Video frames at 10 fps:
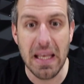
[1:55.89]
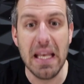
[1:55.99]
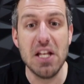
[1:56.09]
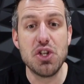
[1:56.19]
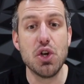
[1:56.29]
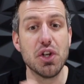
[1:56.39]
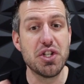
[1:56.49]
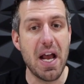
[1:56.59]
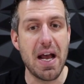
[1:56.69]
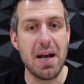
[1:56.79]
Is your
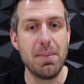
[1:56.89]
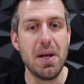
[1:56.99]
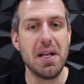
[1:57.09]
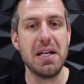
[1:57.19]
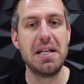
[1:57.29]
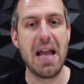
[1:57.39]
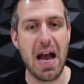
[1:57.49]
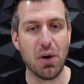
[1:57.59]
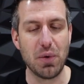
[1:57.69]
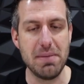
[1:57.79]
job
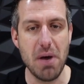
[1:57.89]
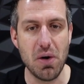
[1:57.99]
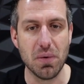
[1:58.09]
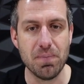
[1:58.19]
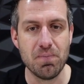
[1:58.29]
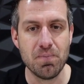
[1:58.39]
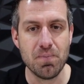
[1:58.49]
now remote?